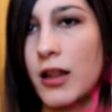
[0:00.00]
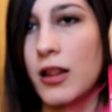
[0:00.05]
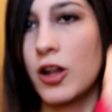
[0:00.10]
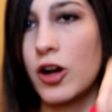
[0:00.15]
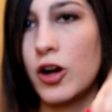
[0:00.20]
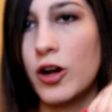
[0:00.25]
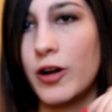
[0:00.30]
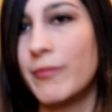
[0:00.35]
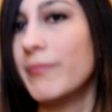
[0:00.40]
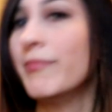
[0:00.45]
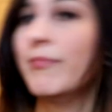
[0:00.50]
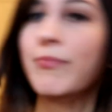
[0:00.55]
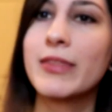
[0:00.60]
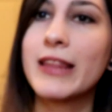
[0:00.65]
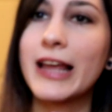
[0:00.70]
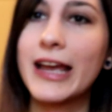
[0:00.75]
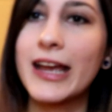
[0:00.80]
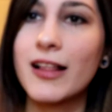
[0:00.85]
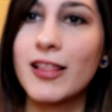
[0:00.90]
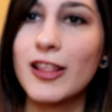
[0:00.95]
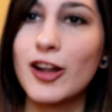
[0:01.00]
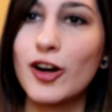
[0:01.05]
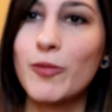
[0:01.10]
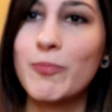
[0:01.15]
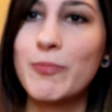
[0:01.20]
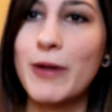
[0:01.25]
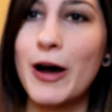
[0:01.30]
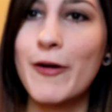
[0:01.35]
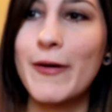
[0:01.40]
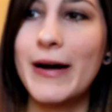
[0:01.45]
a little
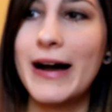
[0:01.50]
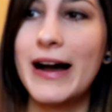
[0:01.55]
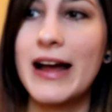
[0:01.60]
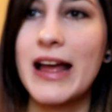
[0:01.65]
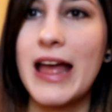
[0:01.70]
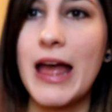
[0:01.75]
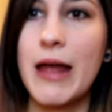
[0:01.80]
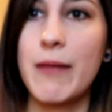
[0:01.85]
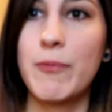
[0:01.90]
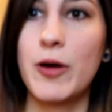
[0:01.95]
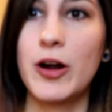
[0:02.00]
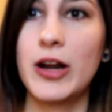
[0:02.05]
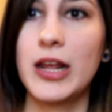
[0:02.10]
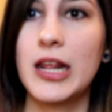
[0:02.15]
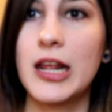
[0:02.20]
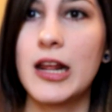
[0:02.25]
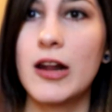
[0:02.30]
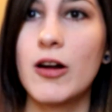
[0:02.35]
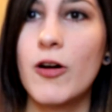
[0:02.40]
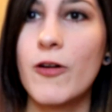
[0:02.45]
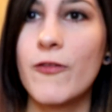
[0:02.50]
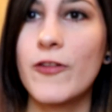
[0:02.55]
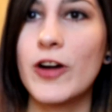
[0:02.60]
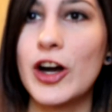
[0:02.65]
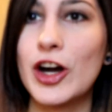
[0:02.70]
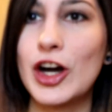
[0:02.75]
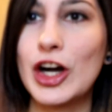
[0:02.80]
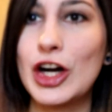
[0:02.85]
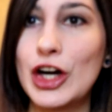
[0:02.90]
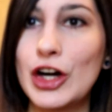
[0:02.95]
boa and putting it
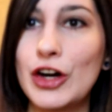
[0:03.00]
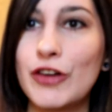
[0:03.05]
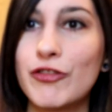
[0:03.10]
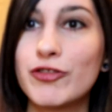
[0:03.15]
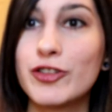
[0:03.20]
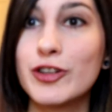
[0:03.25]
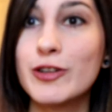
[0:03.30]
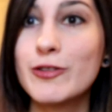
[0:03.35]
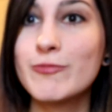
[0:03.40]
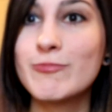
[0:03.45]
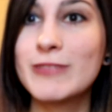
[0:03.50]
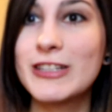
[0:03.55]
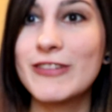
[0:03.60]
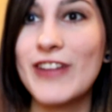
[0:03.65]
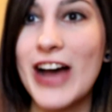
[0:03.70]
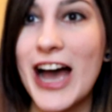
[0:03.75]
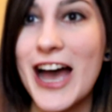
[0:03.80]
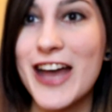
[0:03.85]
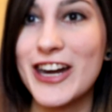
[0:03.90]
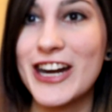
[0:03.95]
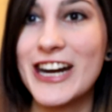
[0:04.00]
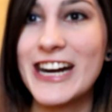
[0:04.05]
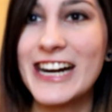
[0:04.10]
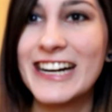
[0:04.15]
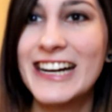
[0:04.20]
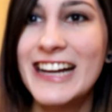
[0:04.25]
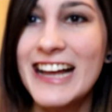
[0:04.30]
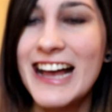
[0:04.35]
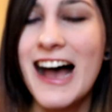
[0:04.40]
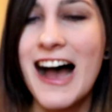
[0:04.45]
over her room
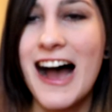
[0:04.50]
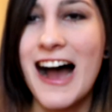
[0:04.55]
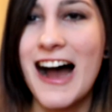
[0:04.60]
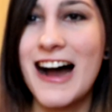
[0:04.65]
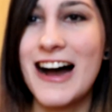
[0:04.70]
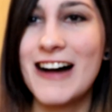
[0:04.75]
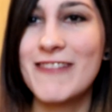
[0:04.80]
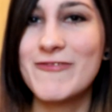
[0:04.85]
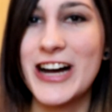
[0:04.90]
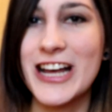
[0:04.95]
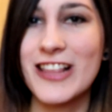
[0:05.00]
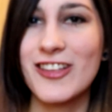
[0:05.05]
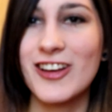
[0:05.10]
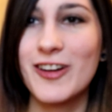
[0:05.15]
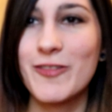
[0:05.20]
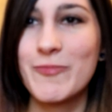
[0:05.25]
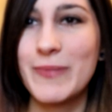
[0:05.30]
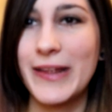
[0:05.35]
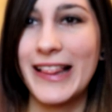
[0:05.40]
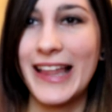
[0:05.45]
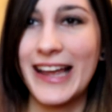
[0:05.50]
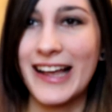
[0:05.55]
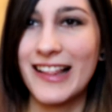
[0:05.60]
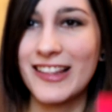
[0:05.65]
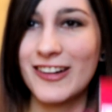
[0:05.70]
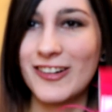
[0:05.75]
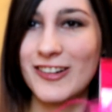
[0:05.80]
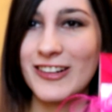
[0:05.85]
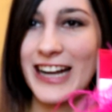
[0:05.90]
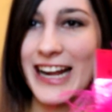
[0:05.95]
divider. I thought it would be like a
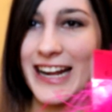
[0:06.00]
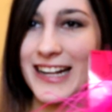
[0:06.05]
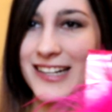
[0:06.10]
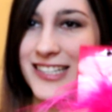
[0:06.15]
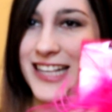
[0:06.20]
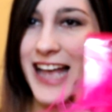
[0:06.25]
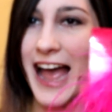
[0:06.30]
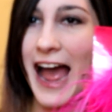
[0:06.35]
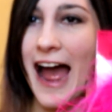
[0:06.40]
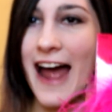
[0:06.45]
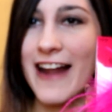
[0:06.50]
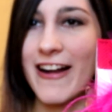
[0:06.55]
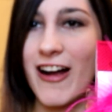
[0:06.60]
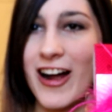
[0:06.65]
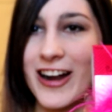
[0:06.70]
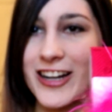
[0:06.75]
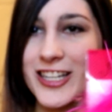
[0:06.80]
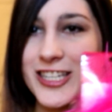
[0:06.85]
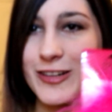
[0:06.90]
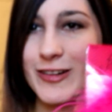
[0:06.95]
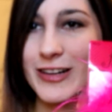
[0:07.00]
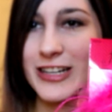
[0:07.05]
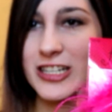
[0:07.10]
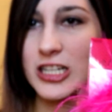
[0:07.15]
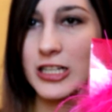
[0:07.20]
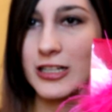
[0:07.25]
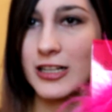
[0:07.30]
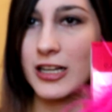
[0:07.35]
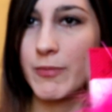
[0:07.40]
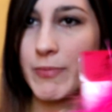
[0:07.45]
little nice add-on to
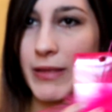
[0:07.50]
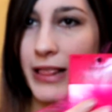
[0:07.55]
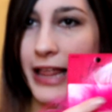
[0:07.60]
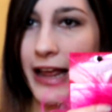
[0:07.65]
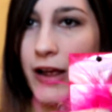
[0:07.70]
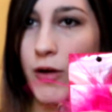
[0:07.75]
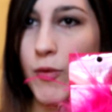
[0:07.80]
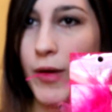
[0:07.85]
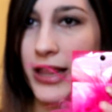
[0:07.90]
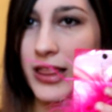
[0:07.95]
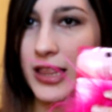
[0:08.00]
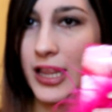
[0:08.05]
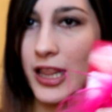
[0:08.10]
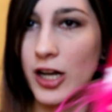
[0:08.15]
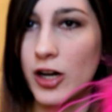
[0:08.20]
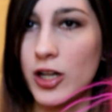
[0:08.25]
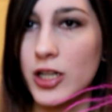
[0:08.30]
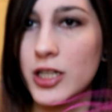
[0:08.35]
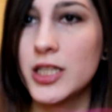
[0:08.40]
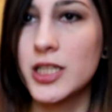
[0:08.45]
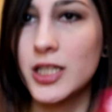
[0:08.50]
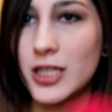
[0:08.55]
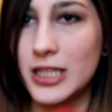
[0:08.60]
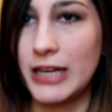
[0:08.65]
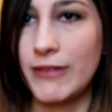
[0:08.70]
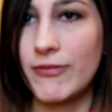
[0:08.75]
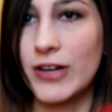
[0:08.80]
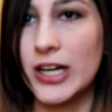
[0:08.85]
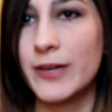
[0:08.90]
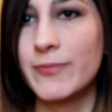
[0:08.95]
it. She's gonna be like quite the little
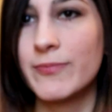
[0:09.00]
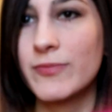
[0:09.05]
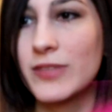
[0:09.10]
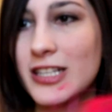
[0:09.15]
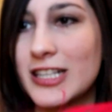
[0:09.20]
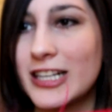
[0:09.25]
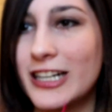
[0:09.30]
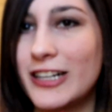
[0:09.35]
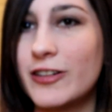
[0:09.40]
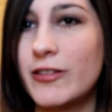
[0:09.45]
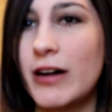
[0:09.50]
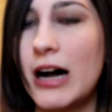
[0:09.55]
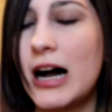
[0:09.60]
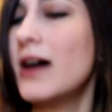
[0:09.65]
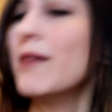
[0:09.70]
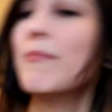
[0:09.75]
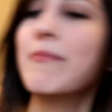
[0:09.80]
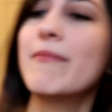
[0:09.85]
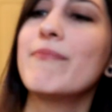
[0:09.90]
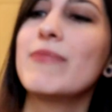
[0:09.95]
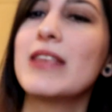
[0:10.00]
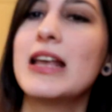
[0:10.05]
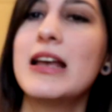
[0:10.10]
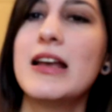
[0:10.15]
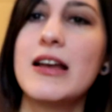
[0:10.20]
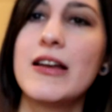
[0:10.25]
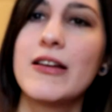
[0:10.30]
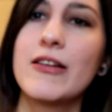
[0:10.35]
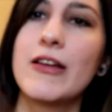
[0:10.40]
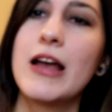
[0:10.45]
diva. So
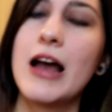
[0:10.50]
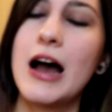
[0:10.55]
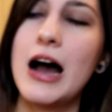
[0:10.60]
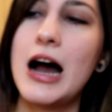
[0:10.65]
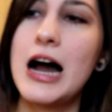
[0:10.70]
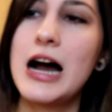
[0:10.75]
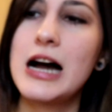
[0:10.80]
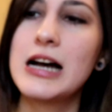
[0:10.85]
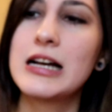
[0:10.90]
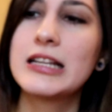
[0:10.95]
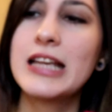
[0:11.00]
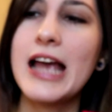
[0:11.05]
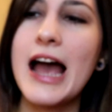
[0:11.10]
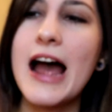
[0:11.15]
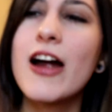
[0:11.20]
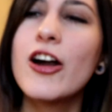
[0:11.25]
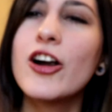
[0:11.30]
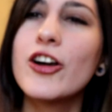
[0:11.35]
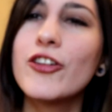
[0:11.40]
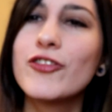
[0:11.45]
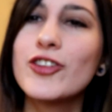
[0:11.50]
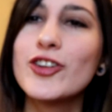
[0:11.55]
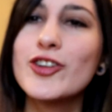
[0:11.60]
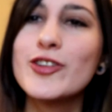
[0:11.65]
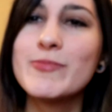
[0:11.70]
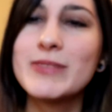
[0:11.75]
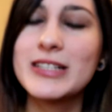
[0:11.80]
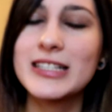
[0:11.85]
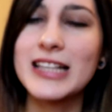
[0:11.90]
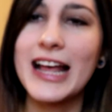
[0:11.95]
yeah, her
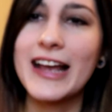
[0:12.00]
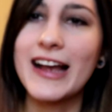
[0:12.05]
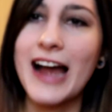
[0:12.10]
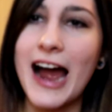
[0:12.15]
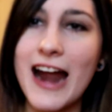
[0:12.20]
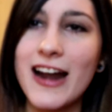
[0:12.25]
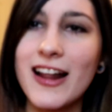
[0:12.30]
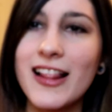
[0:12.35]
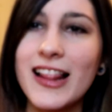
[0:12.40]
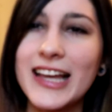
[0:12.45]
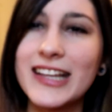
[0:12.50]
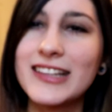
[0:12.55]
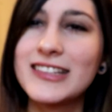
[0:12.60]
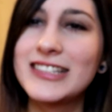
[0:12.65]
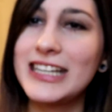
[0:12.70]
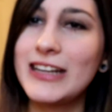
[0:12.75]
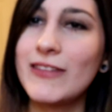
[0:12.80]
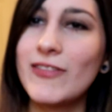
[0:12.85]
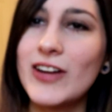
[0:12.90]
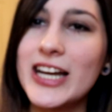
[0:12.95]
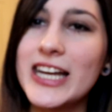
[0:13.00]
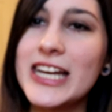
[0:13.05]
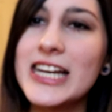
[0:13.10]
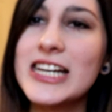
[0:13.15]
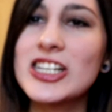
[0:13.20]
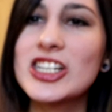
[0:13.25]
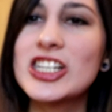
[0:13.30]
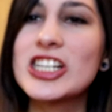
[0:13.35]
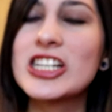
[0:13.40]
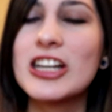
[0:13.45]
room is like kind of like
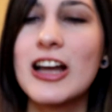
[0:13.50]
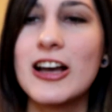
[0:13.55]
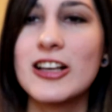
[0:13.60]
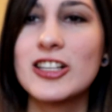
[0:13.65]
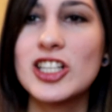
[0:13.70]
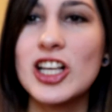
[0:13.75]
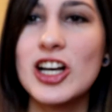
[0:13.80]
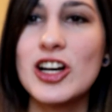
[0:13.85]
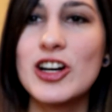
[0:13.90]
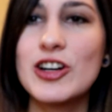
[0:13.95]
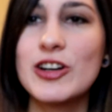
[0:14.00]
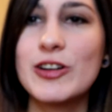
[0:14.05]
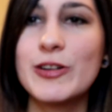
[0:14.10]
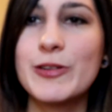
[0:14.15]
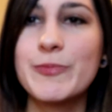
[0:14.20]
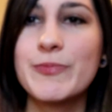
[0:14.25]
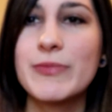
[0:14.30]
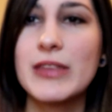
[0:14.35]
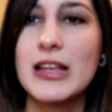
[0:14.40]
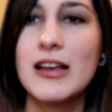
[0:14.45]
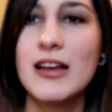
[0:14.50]
diva-ish. So